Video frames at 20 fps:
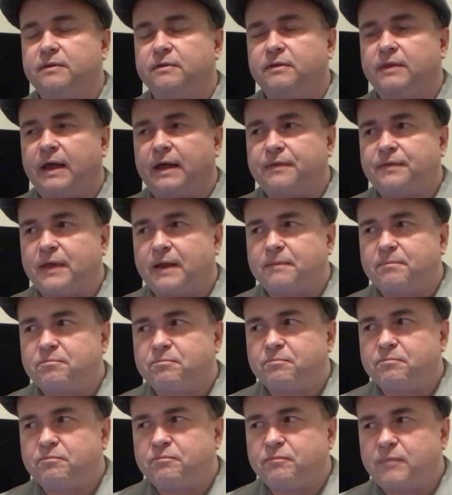that
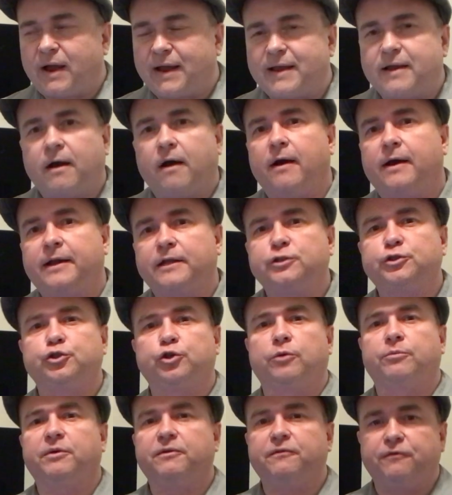iconic
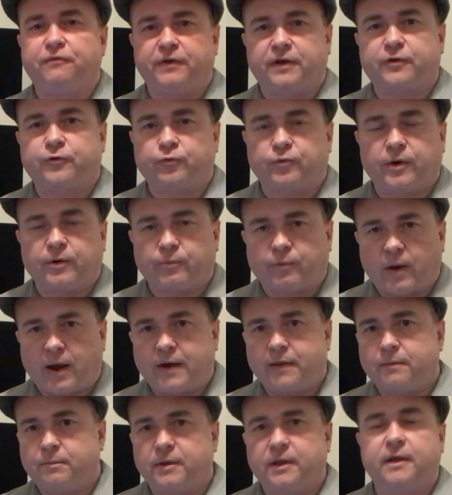German victory right
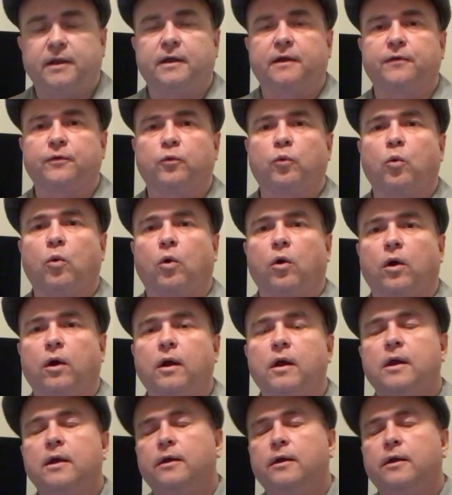at the beginning of the war.